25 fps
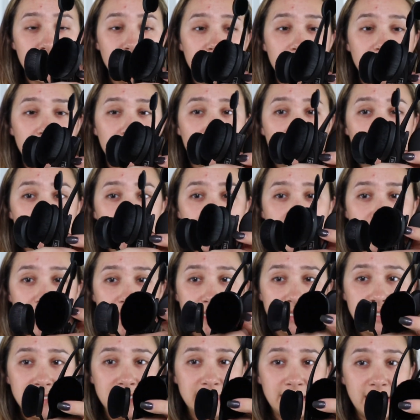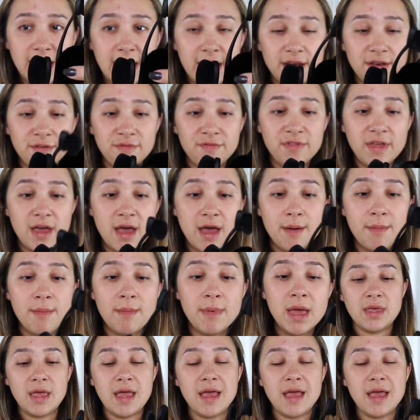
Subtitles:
There is 10 of them,